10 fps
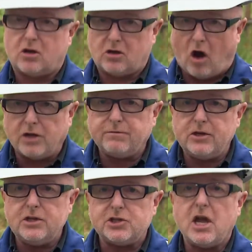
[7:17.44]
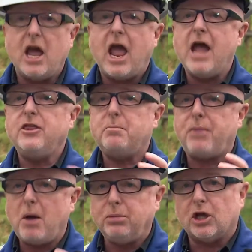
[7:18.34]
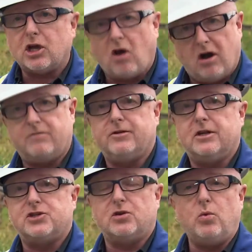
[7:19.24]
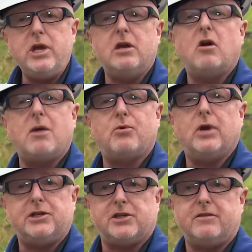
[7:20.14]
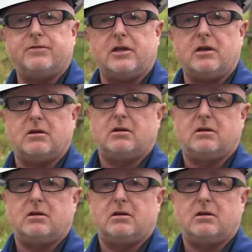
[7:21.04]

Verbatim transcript: confidence and the public confidence that we can operate safely.